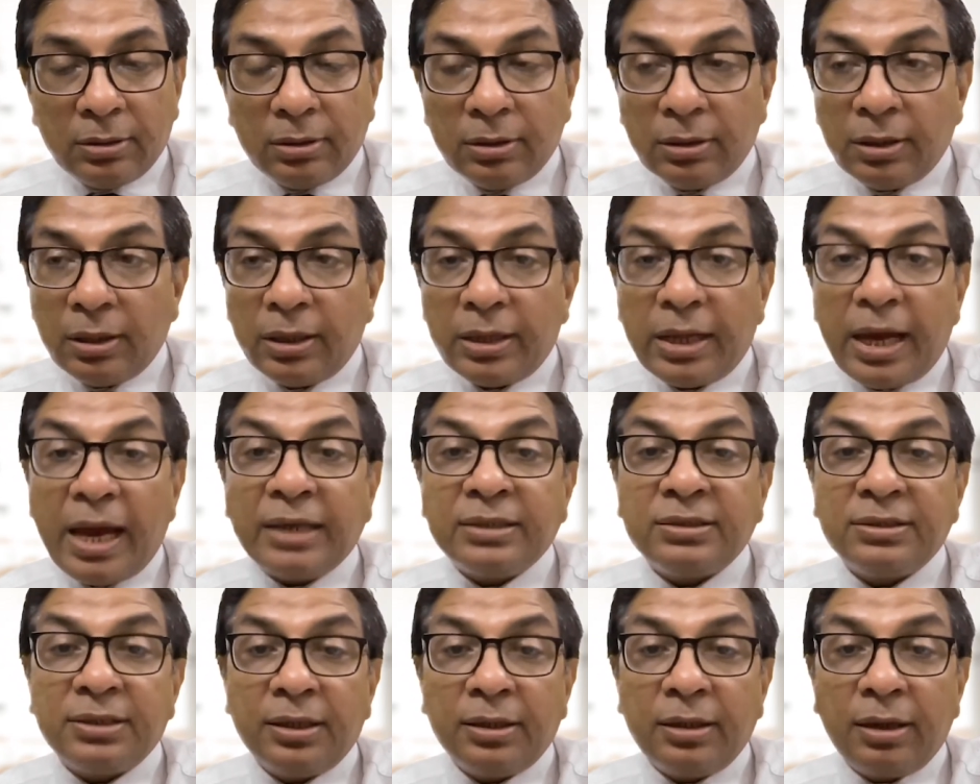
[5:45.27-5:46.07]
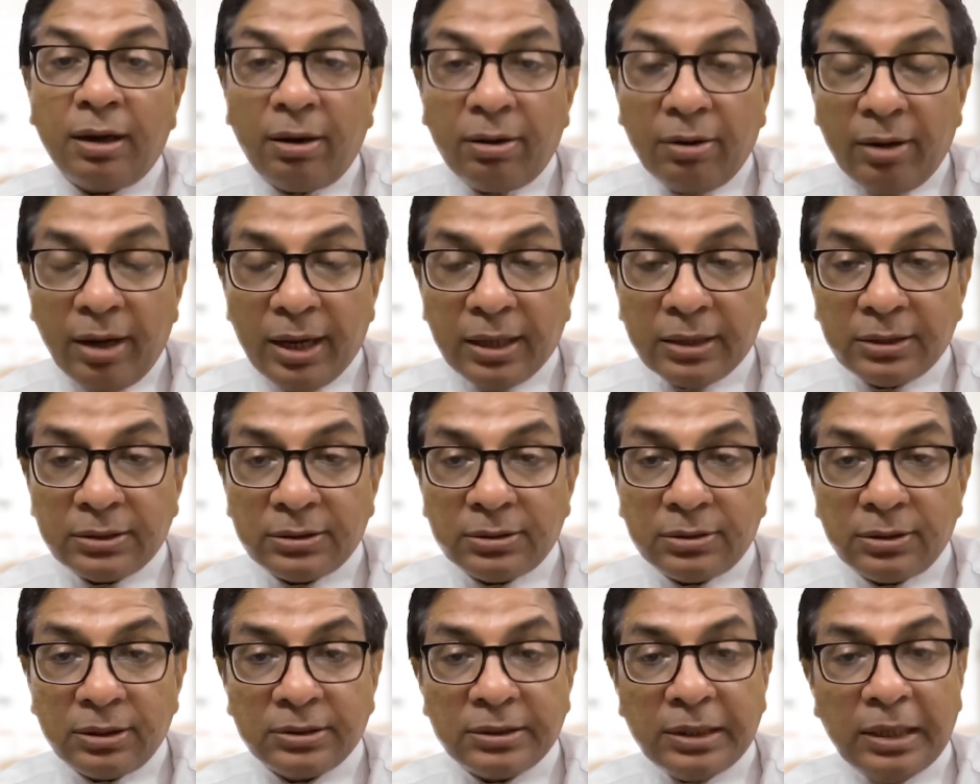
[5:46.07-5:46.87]
the
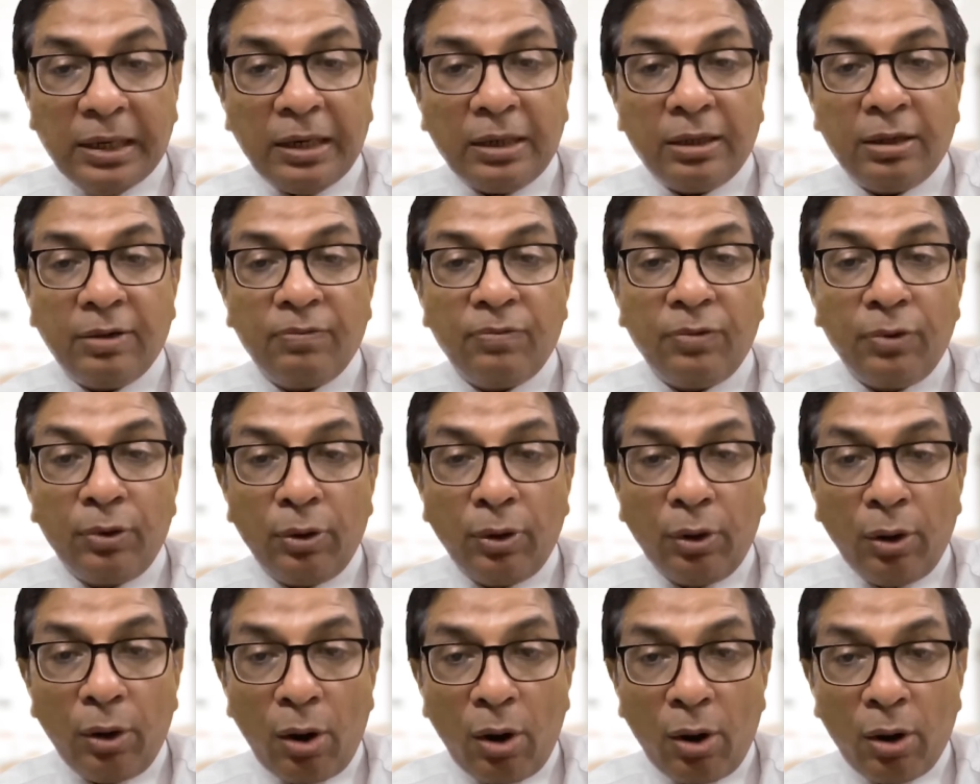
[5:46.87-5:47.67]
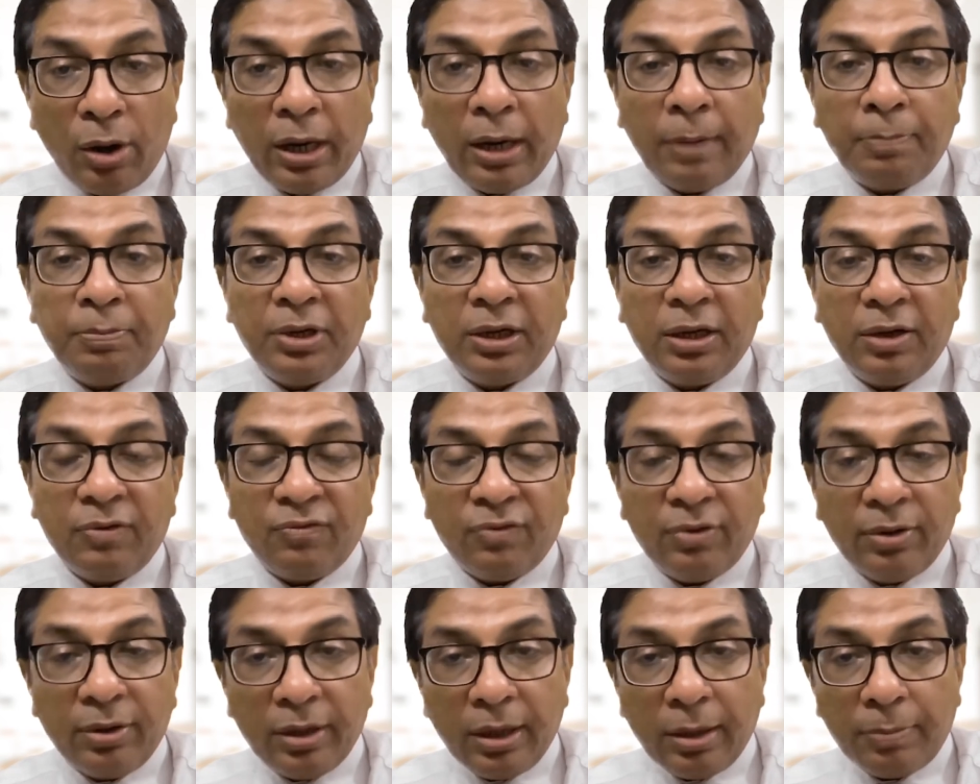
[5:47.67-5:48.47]
SNRIs, the selective
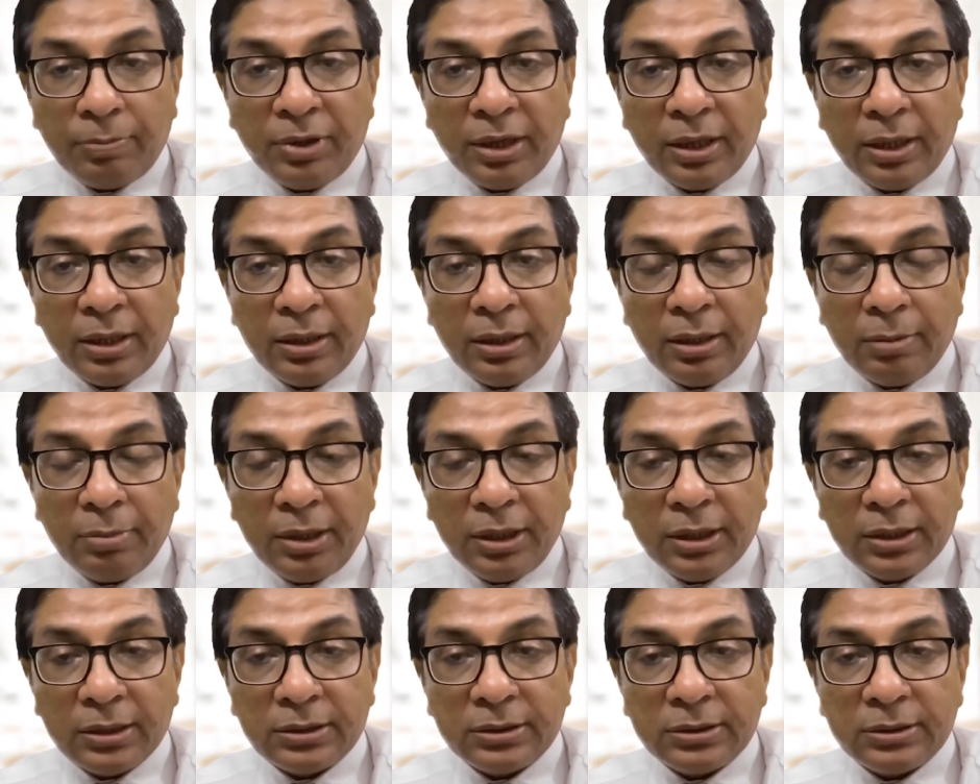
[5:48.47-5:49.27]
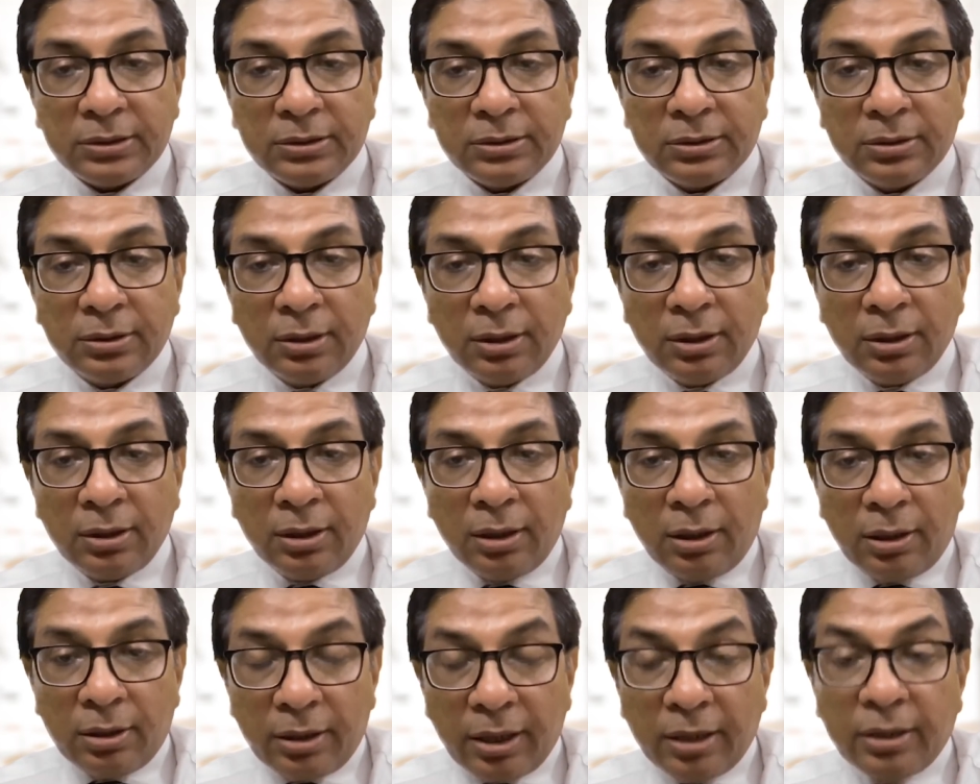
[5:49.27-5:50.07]
norepinephrine reuptake inhibitors,
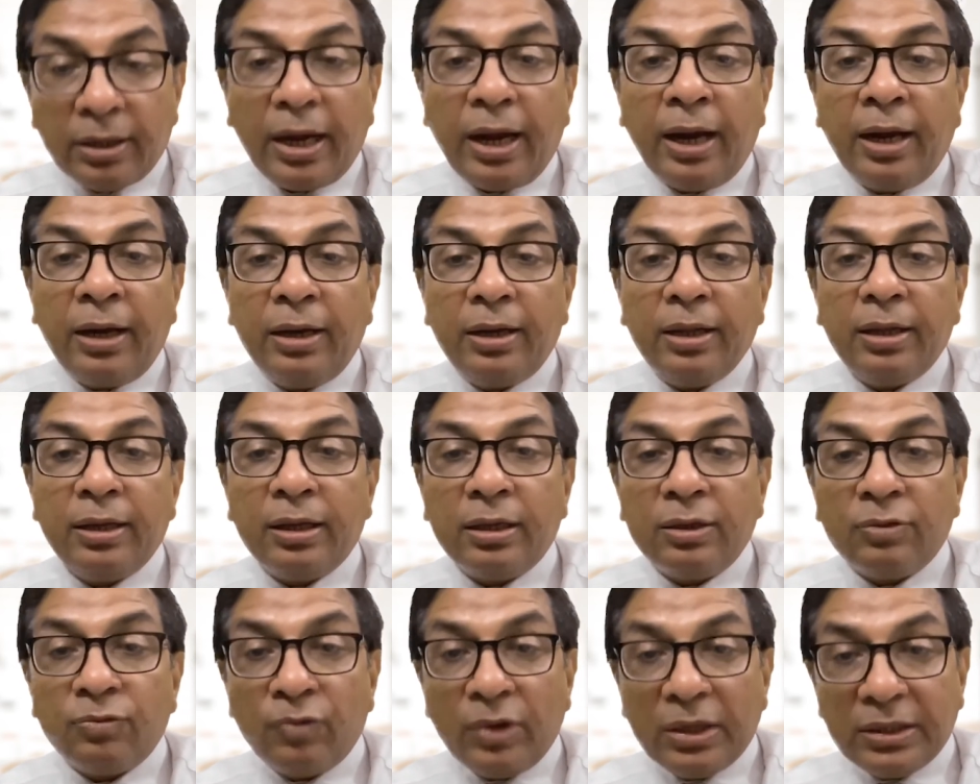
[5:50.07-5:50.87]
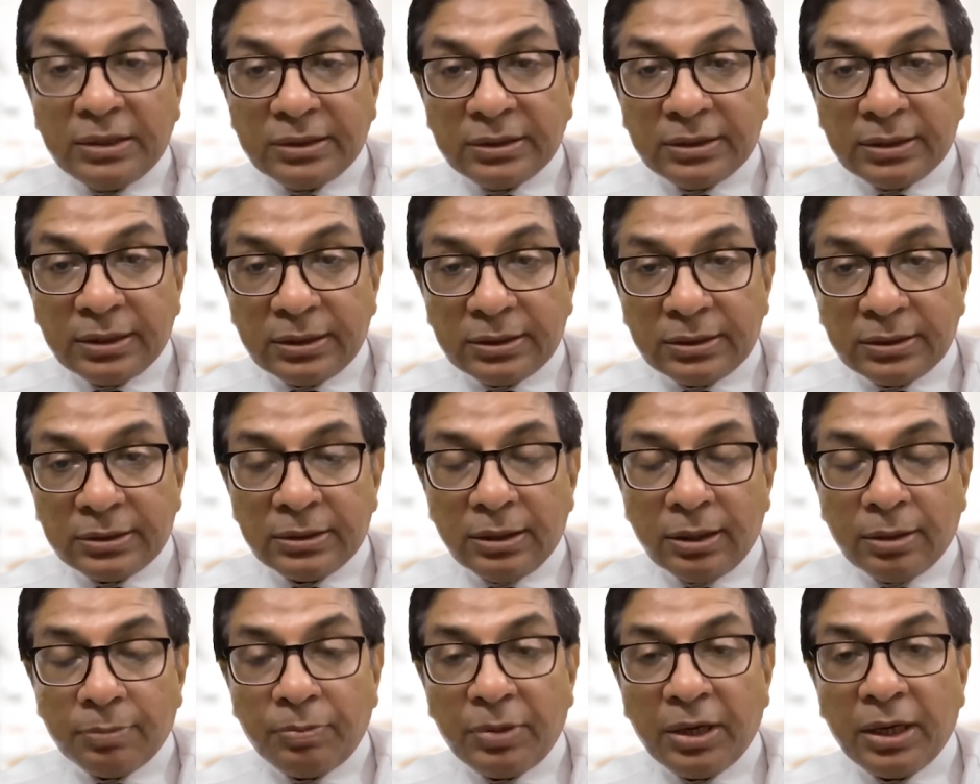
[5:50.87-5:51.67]
then the anticonvulsants
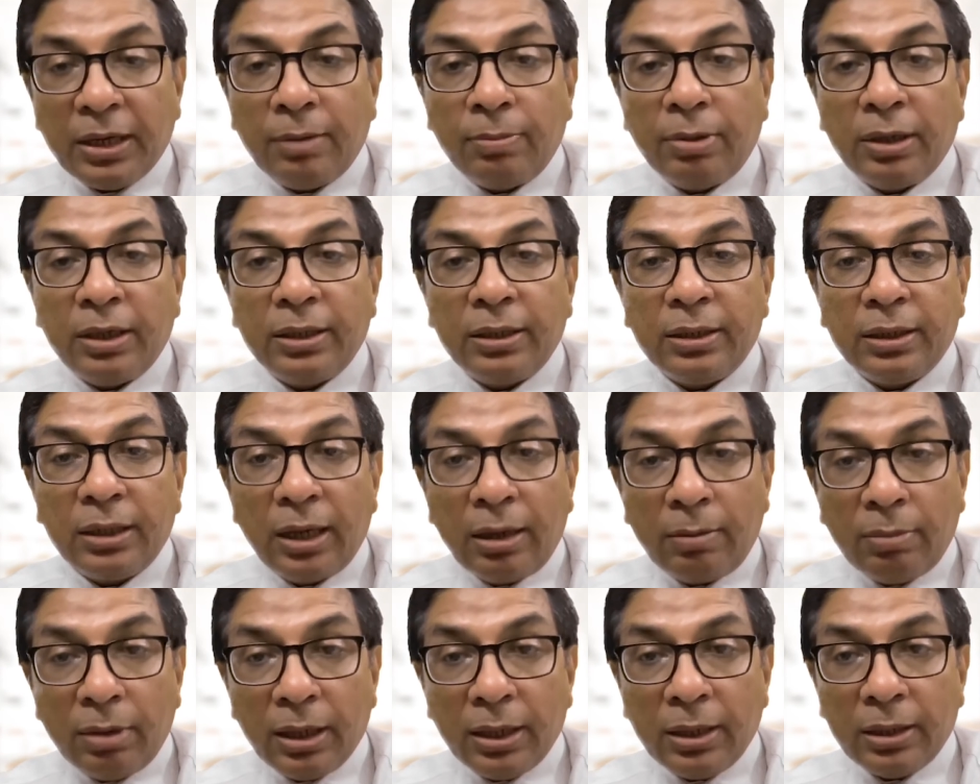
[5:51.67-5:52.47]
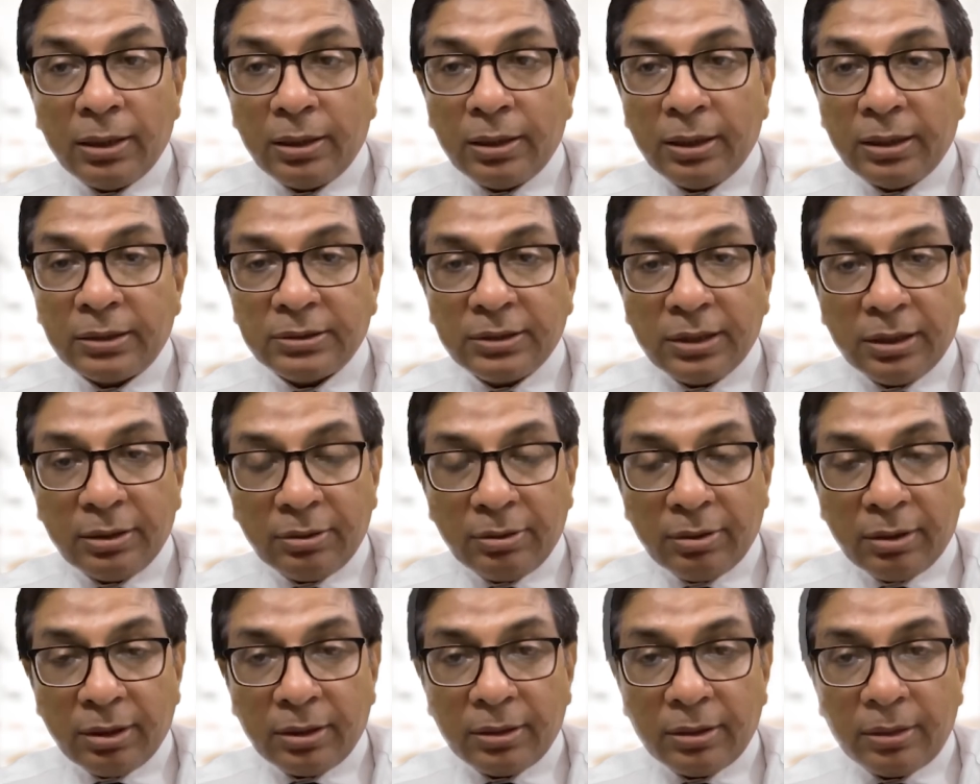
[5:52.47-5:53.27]
like pregabalin, gabalin,
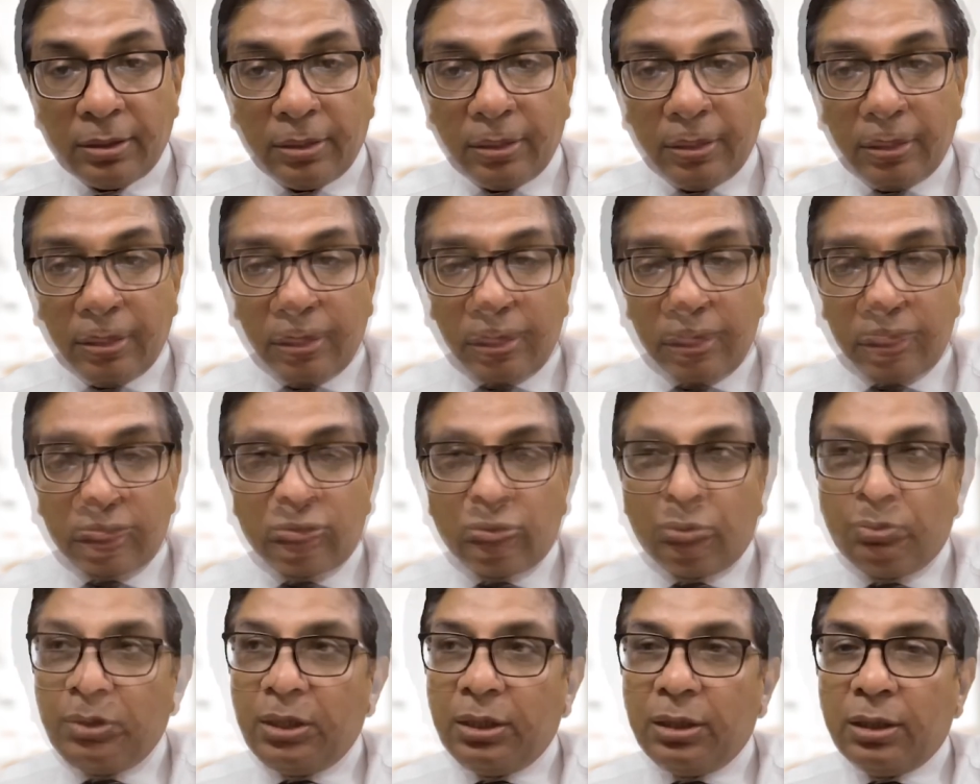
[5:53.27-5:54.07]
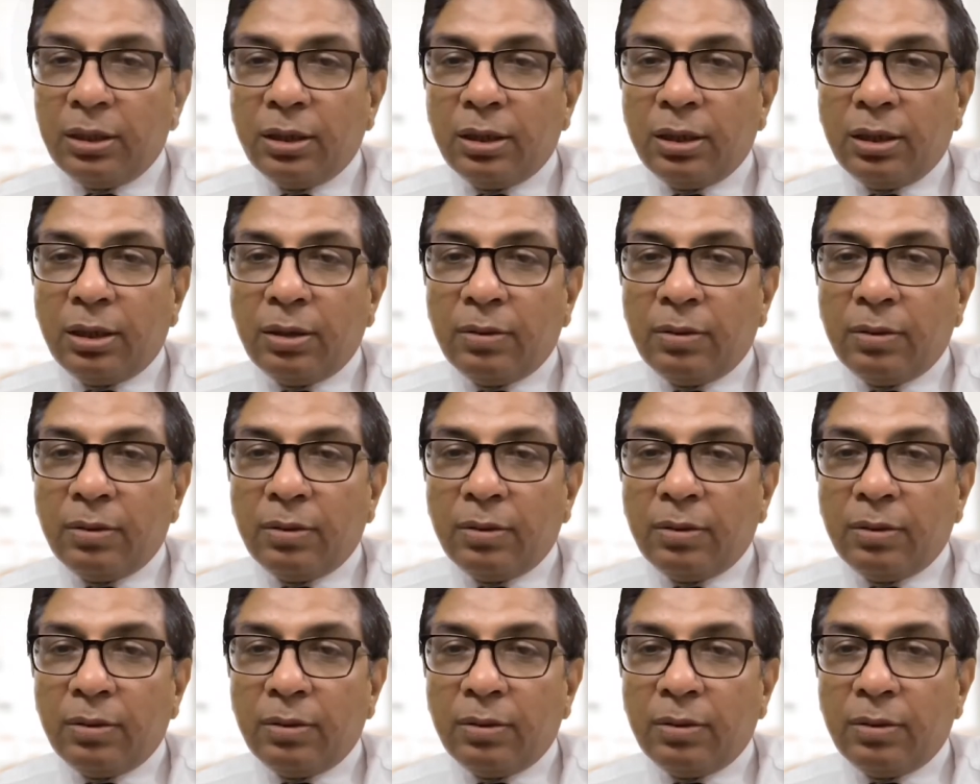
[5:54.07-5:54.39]
etc. So we